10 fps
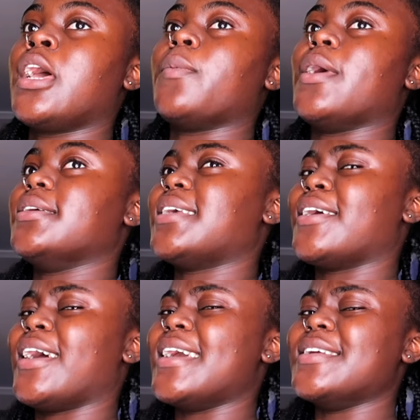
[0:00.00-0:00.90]
where it would take
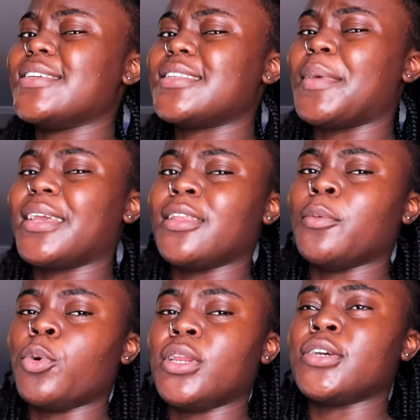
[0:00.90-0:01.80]
her ages to make it in the
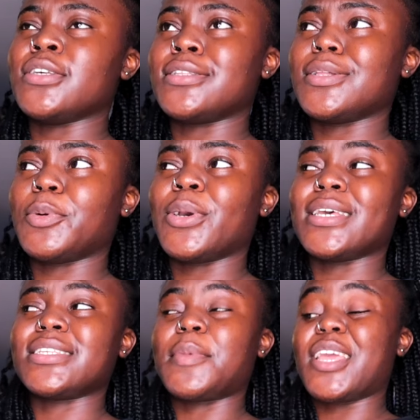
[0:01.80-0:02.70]
morning, because the point
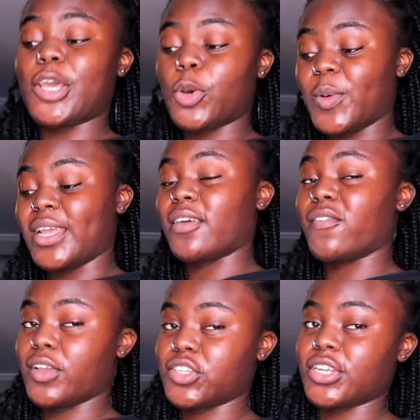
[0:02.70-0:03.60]
is to make it quick,
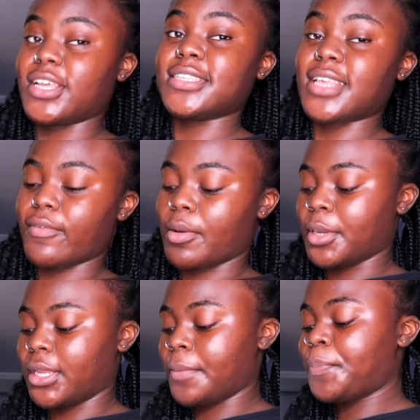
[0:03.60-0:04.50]
efficient and save her
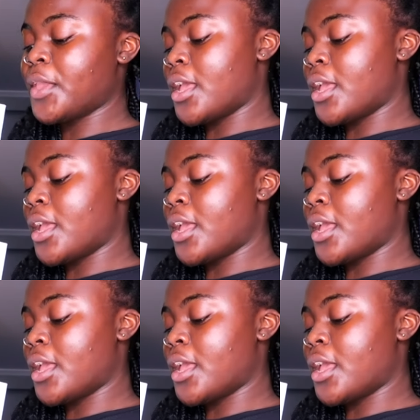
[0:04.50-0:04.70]
money.